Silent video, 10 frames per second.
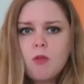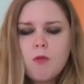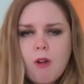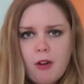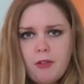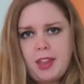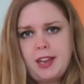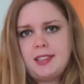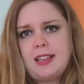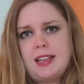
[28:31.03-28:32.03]
rather
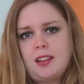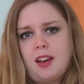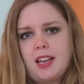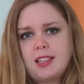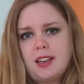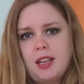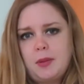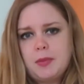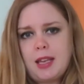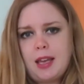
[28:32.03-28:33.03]
than set dining
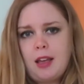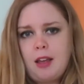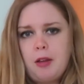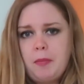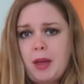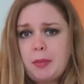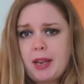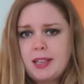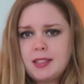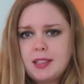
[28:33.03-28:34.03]
times and
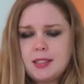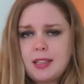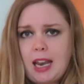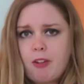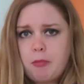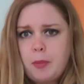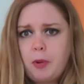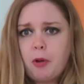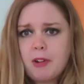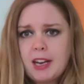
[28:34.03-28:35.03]
places, allowing
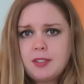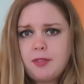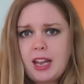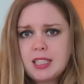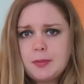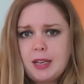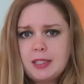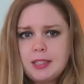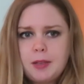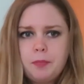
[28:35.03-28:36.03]
people greater
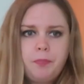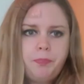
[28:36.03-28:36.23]
flexibility.